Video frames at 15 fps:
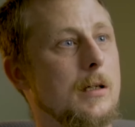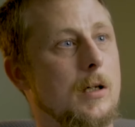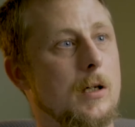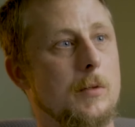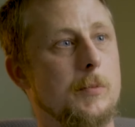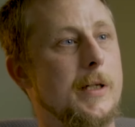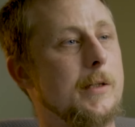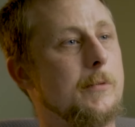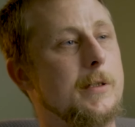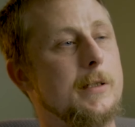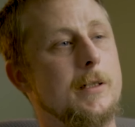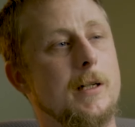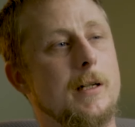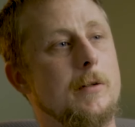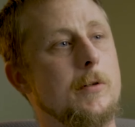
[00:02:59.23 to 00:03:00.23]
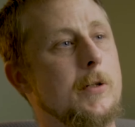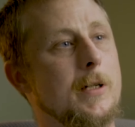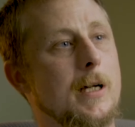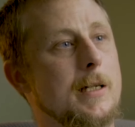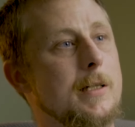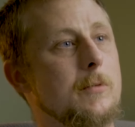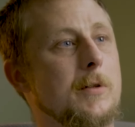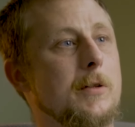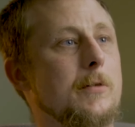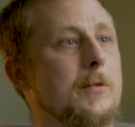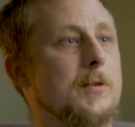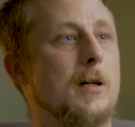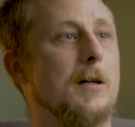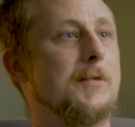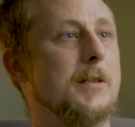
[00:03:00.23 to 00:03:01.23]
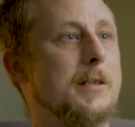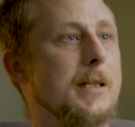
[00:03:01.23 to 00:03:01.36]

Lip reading: her being reunited with you is off the